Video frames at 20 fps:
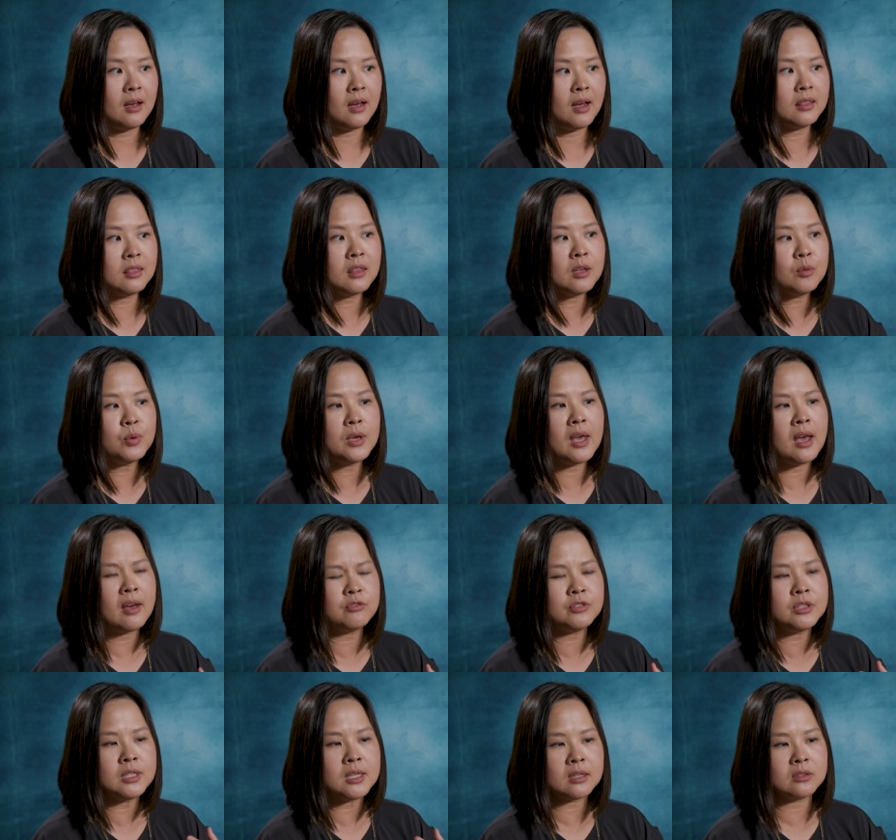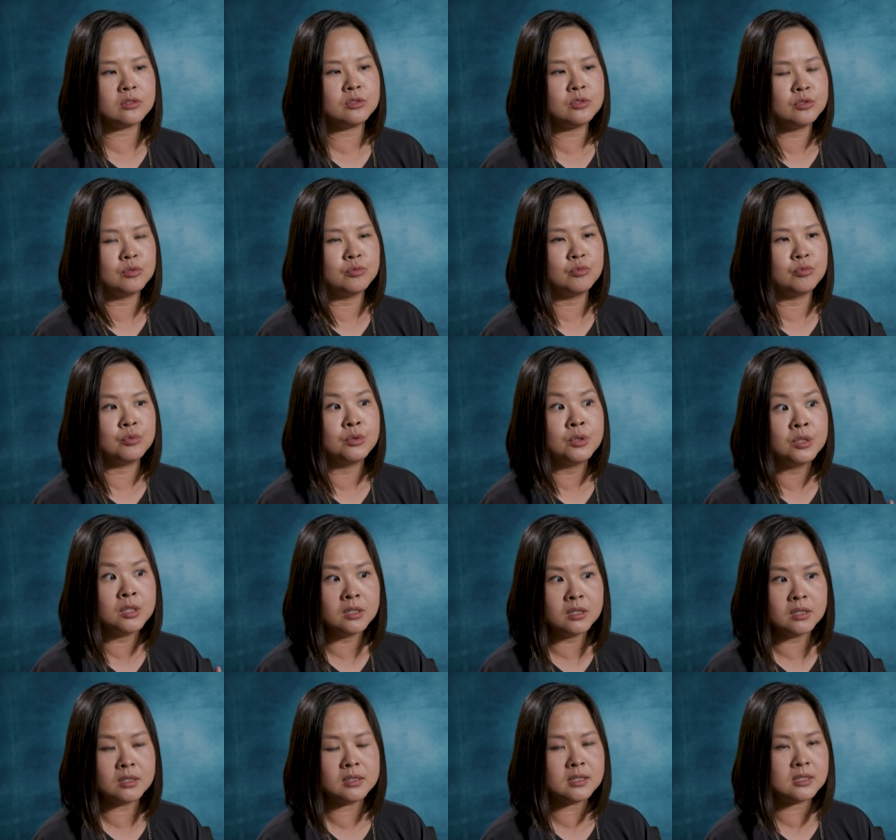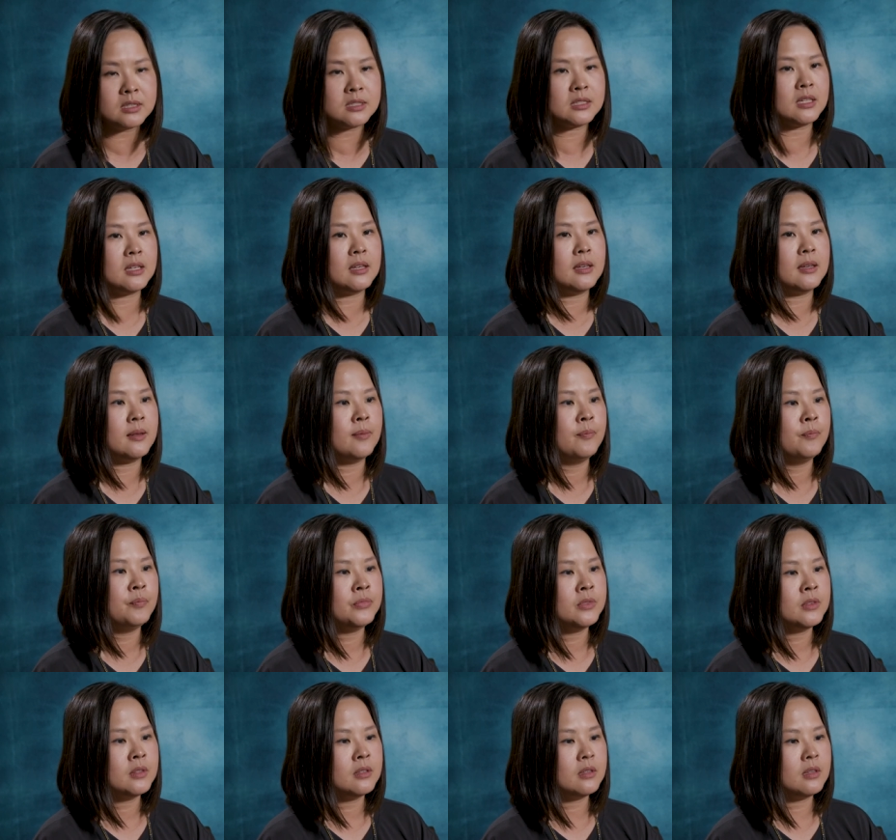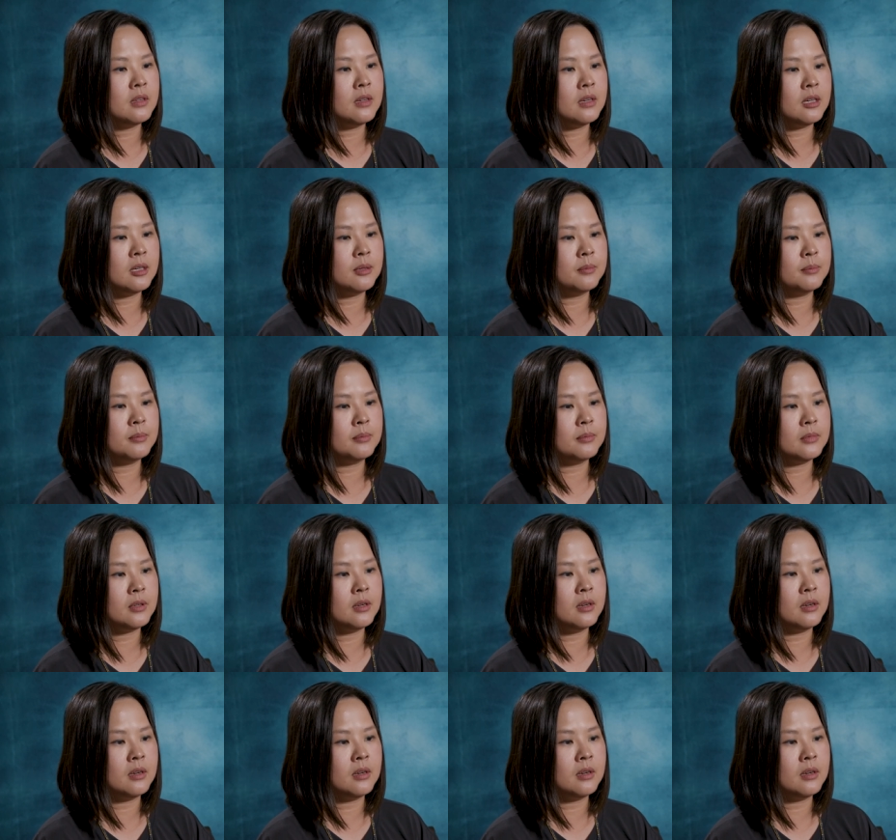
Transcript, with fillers: I think we have yet to really see um,